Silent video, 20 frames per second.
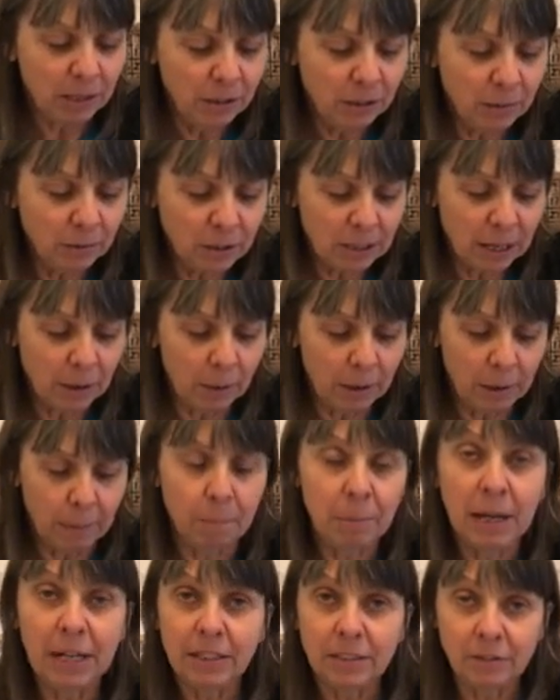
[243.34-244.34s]
use our
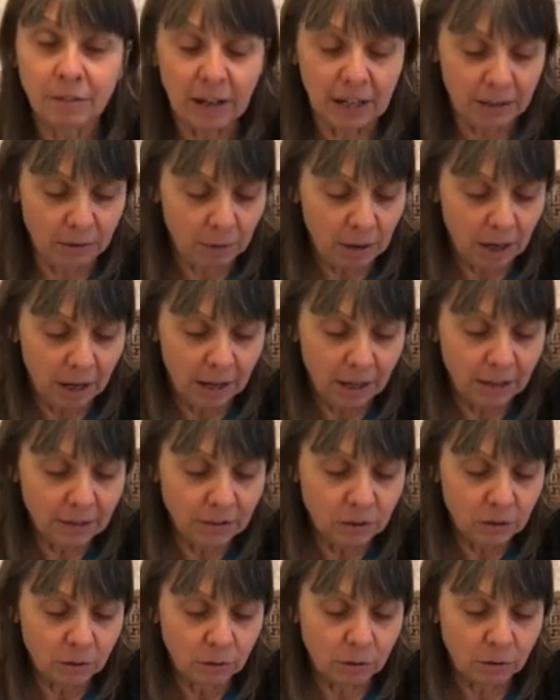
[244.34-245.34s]
place value
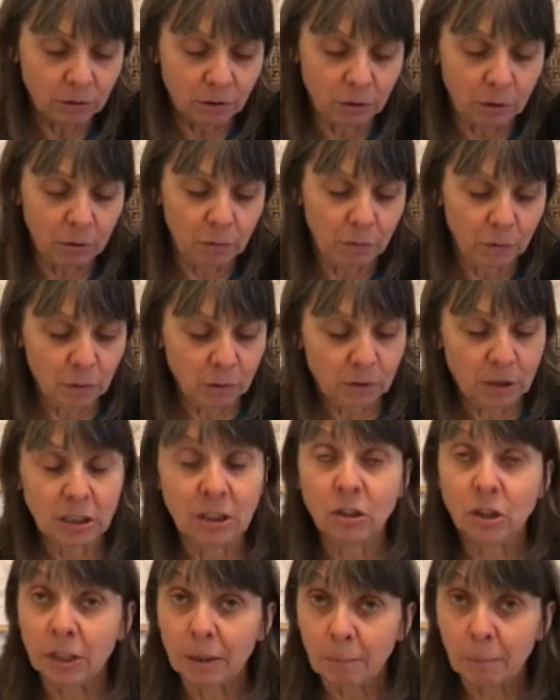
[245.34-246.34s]
cards also for
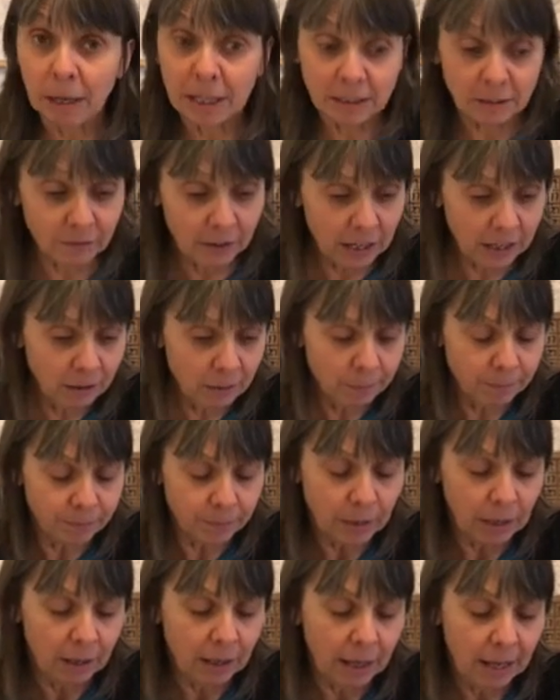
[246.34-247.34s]
teaching place value
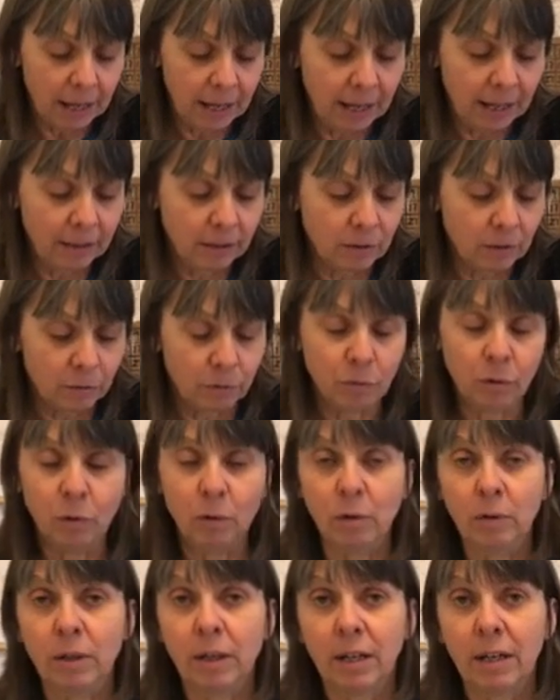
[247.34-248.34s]
and
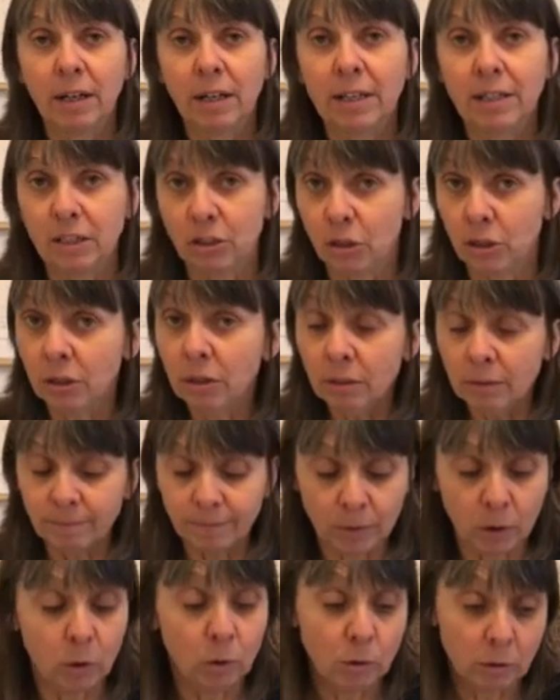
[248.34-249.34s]
for addition
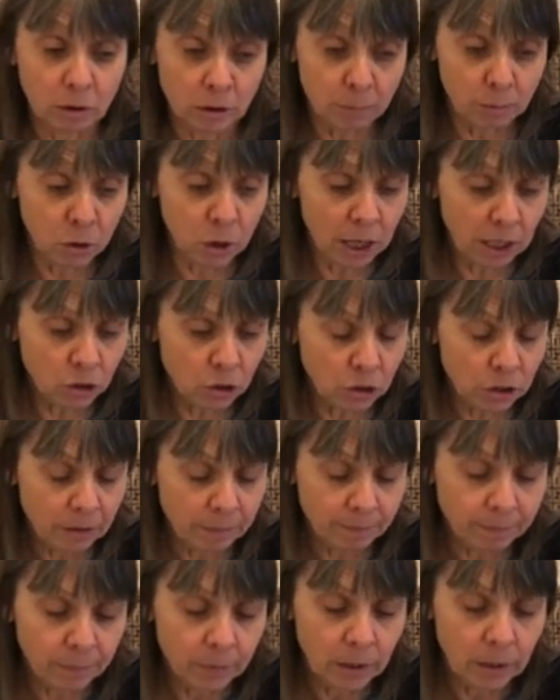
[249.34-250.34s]
or subtraction.
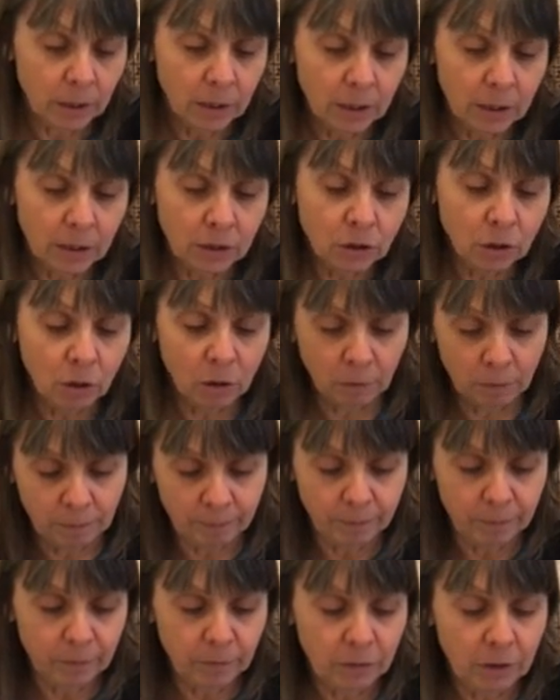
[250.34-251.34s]
So,
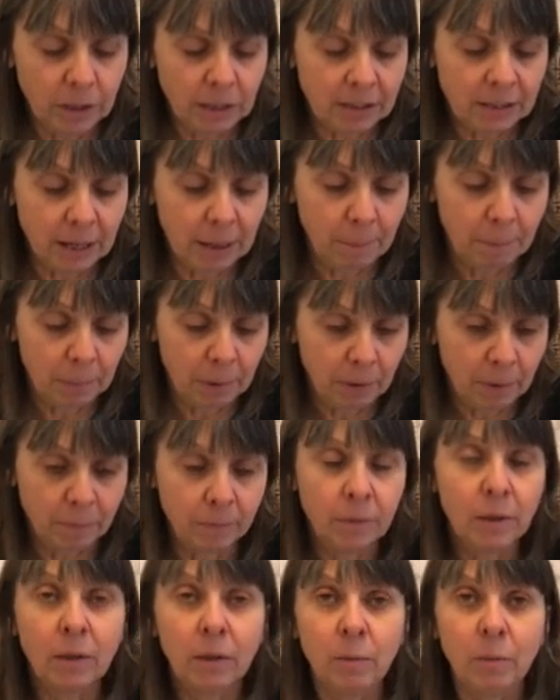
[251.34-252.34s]
for an example,
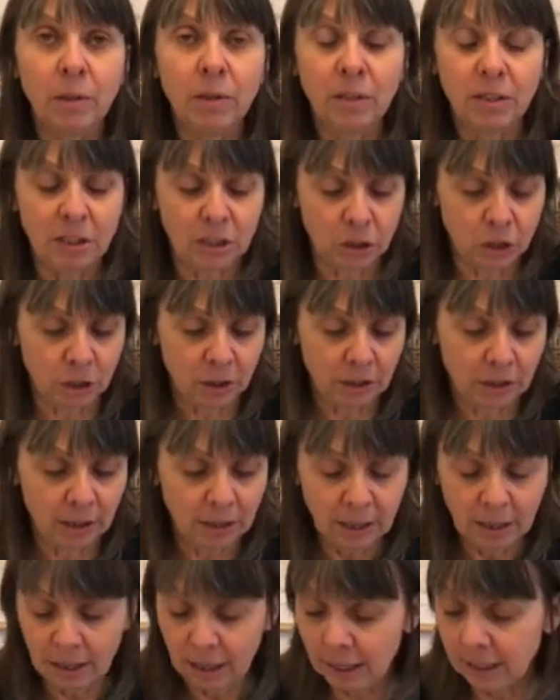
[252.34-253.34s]
with addition,
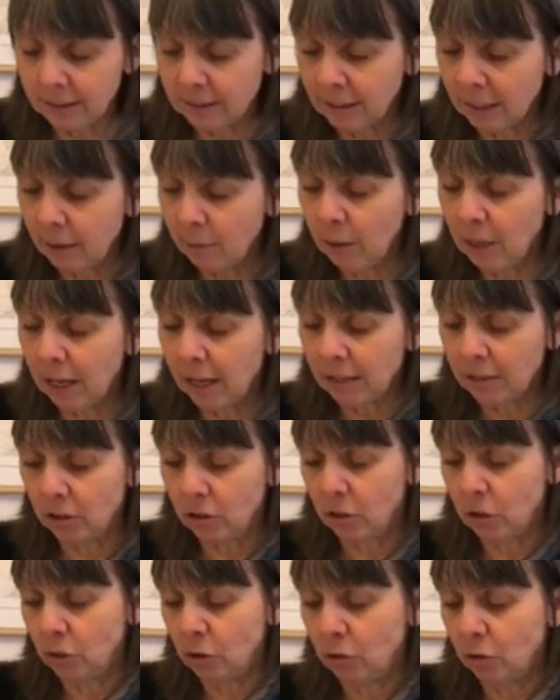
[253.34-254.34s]
let's say we ask the
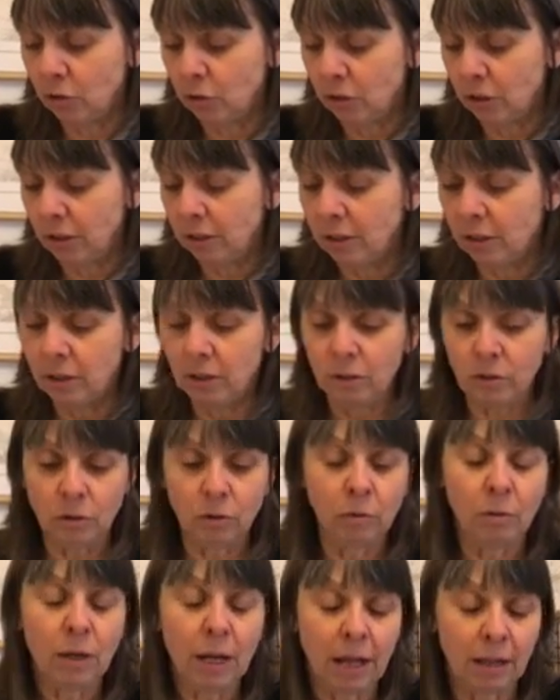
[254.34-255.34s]
children to
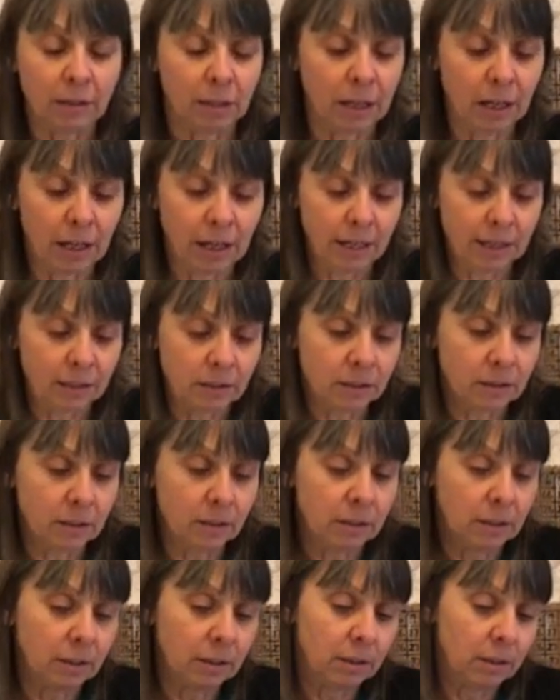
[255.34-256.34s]
calculate.
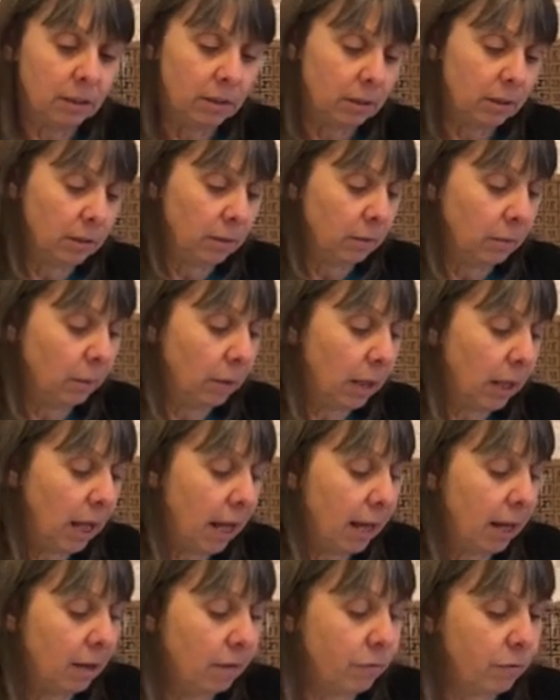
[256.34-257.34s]
We'll
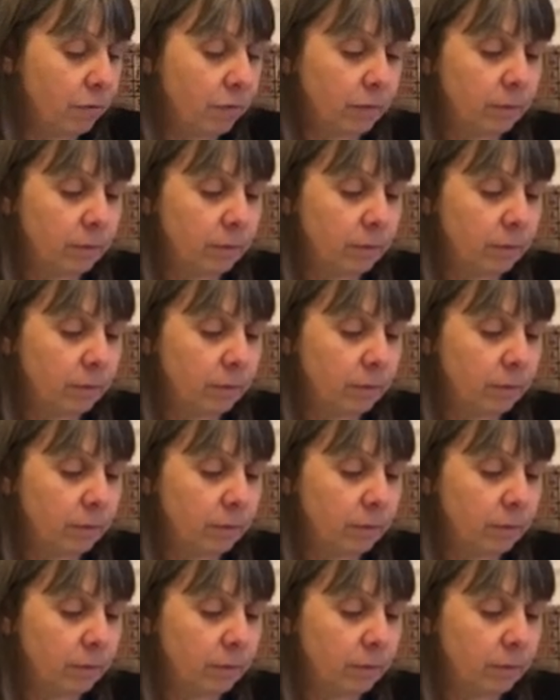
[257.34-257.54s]
have